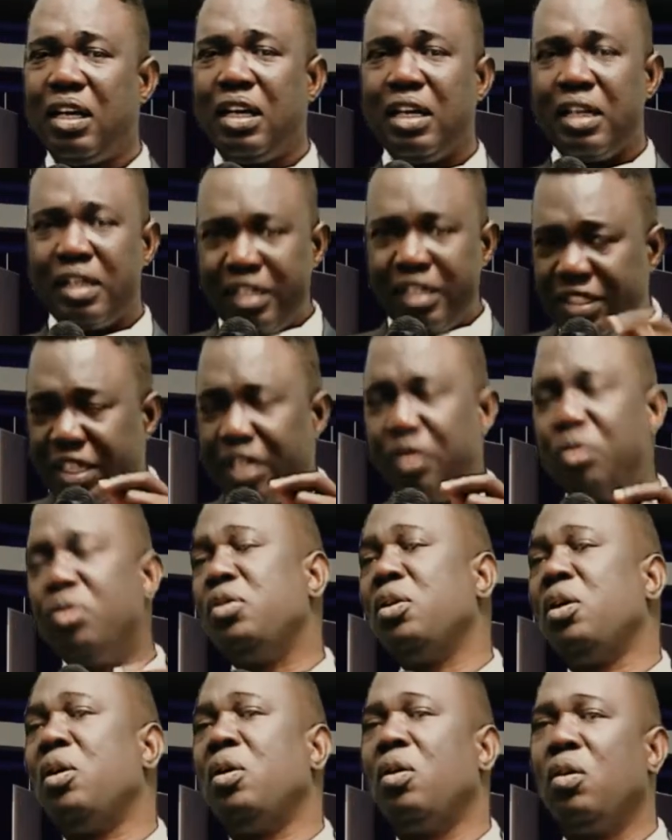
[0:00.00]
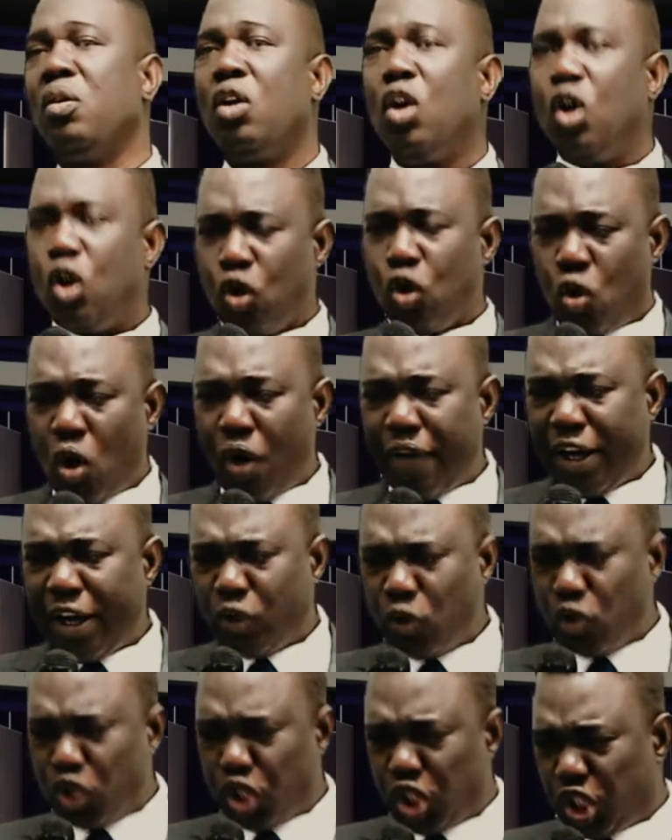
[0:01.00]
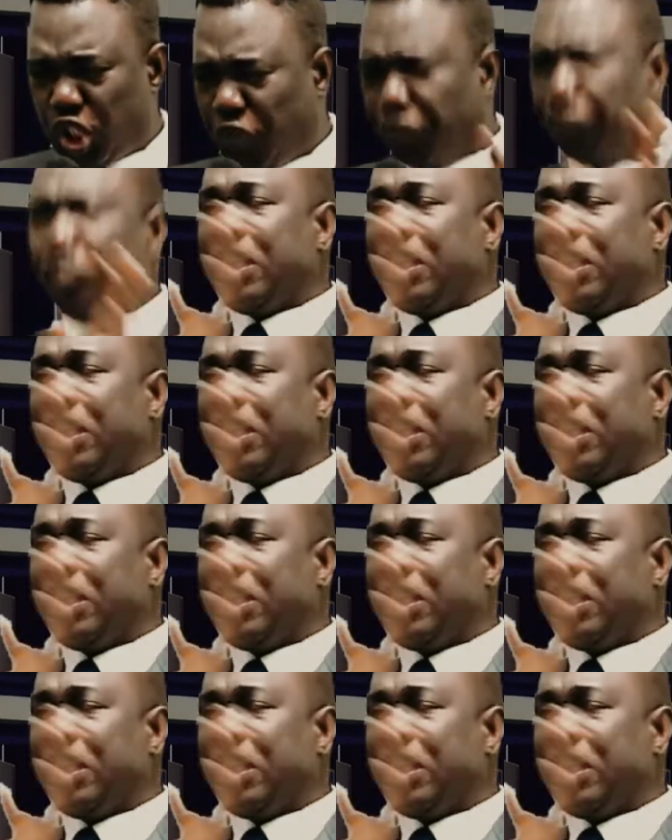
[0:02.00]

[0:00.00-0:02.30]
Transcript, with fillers: It's a new dawn. God had to shift